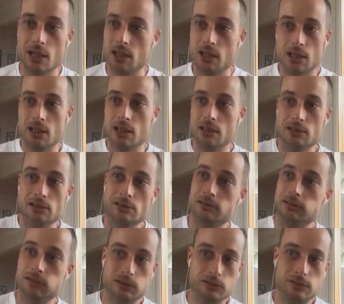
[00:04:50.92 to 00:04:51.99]
for
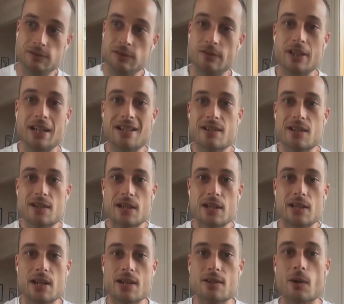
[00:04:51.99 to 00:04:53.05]
15,
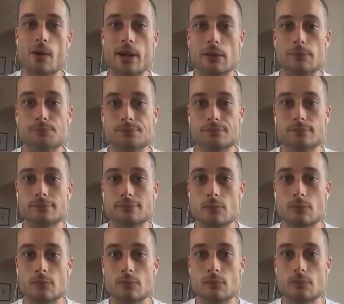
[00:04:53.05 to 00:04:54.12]
16 years growing up.
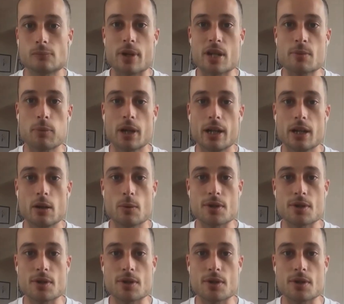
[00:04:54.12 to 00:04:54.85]
I wasn't the best player.